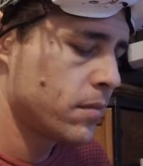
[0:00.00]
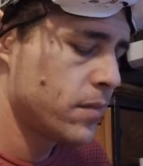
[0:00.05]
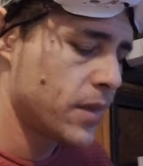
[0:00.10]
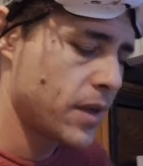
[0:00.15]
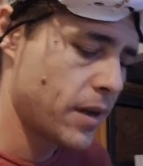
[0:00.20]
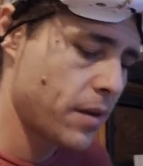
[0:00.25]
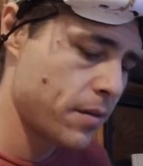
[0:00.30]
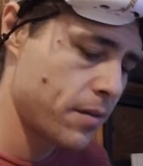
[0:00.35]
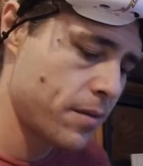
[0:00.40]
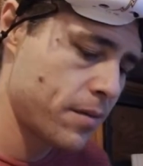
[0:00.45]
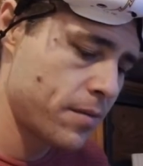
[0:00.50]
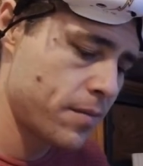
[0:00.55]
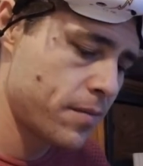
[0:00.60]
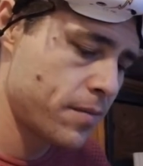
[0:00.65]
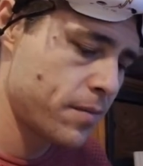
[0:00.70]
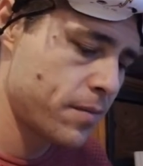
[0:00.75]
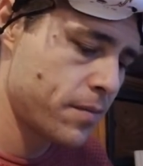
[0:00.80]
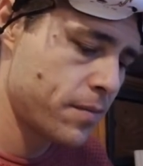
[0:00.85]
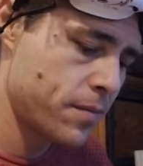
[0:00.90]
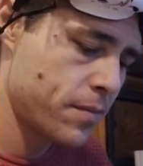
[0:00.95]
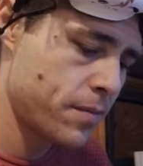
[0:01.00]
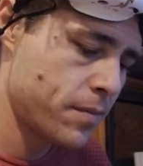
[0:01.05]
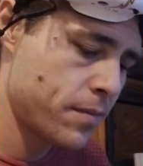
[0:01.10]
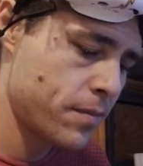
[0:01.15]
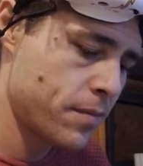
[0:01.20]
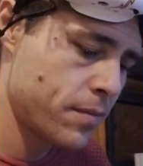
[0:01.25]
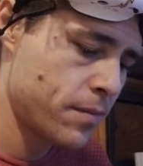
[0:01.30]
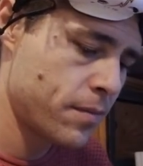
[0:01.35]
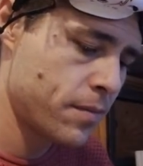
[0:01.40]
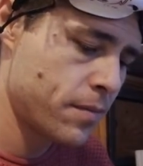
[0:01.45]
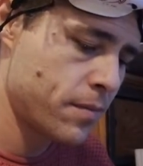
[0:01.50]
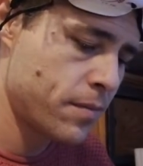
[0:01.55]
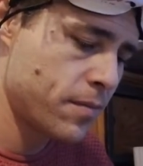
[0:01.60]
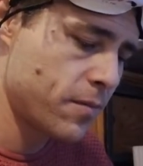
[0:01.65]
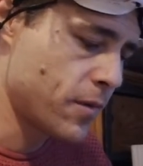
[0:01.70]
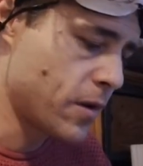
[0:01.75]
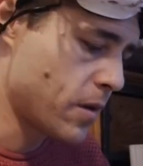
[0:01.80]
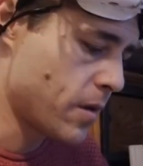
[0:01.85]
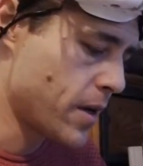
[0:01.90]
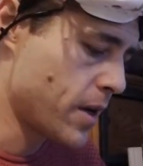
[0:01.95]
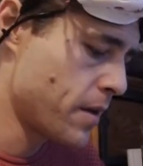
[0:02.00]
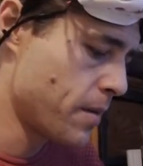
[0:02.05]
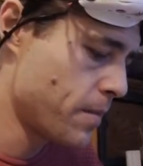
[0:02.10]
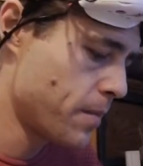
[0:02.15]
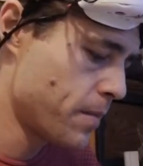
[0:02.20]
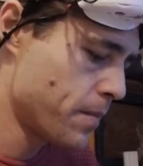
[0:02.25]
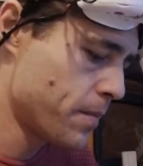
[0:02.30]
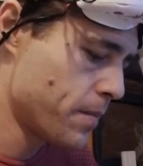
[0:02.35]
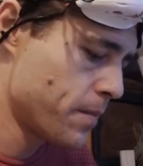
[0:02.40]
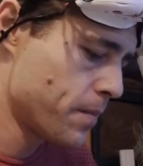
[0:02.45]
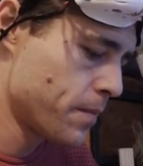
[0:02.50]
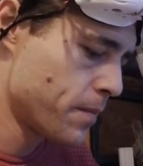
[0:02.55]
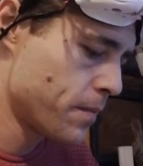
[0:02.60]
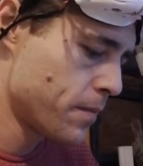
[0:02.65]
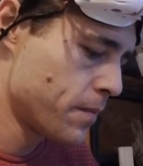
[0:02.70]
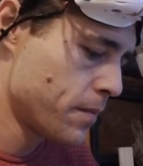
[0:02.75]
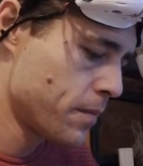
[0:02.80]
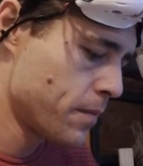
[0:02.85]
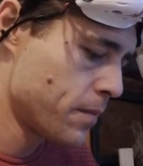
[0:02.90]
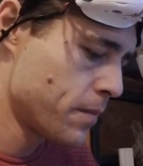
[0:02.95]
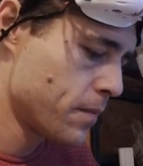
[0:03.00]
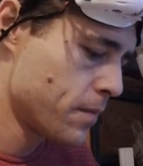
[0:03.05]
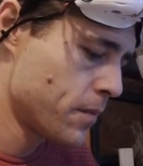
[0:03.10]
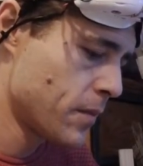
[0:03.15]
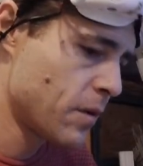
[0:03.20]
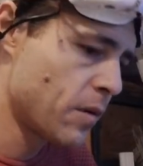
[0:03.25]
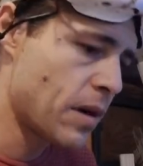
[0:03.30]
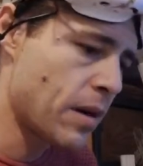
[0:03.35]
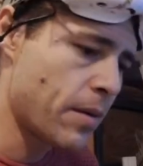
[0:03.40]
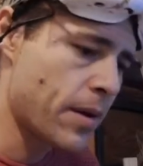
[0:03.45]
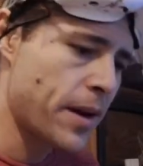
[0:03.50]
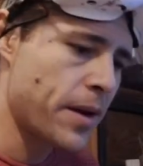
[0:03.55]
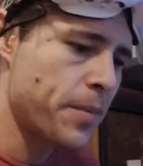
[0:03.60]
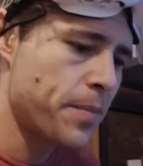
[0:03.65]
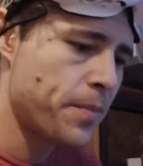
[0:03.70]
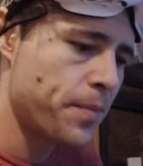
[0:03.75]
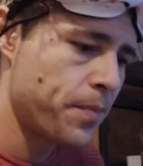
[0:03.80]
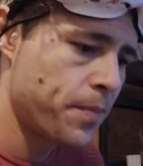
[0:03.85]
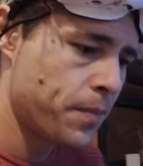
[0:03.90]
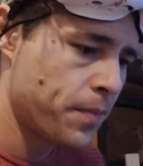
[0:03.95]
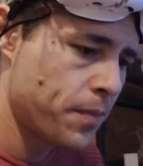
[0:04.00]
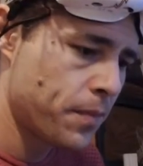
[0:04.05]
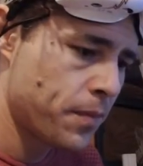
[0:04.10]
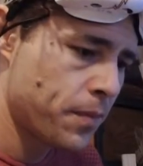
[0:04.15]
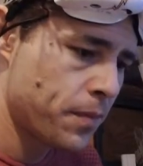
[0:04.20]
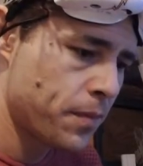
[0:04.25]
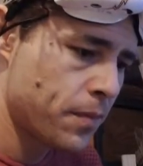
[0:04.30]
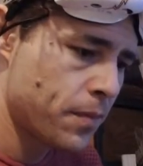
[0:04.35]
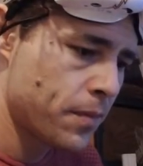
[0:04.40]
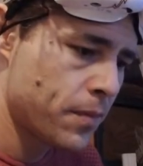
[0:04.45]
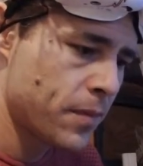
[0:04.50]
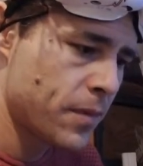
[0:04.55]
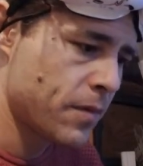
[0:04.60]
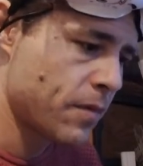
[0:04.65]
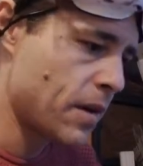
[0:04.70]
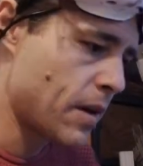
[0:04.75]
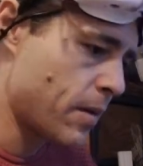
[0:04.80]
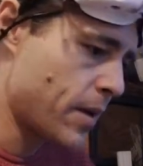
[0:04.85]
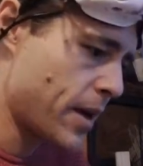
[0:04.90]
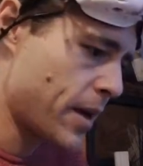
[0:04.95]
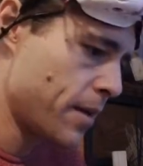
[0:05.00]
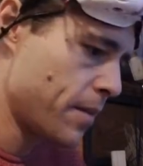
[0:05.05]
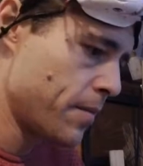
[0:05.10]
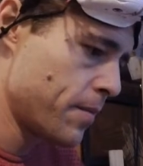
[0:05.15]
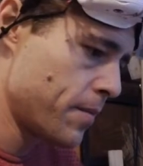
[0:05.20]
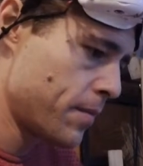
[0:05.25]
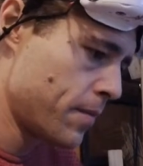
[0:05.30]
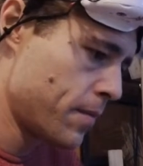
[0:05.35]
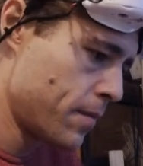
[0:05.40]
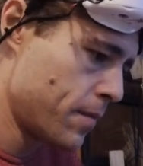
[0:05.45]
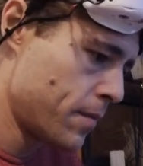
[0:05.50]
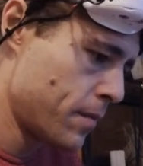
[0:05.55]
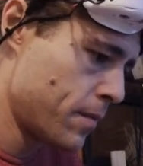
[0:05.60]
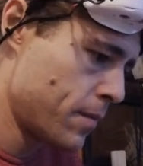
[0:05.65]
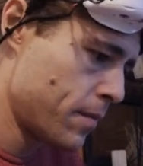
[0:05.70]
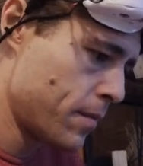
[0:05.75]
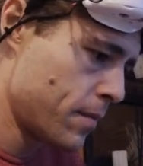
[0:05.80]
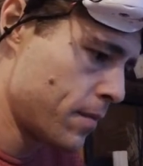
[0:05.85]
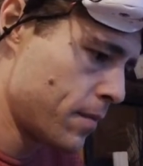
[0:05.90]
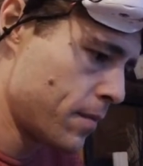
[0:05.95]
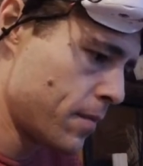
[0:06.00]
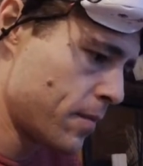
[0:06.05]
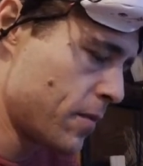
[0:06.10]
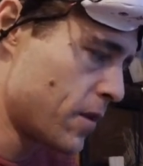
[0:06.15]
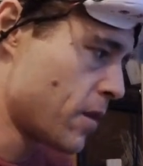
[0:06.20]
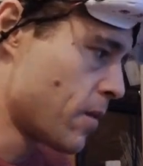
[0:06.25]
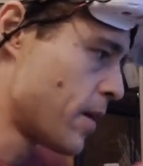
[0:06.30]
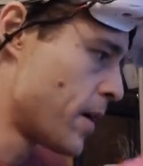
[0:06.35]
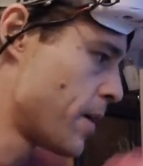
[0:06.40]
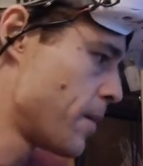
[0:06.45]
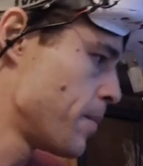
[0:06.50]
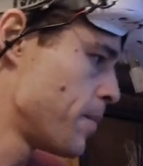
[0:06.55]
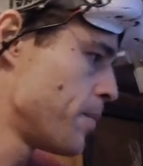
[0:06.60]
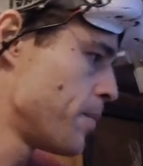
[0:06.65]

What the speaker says: Now. Wrong way. Right way. Right way. Wrong way.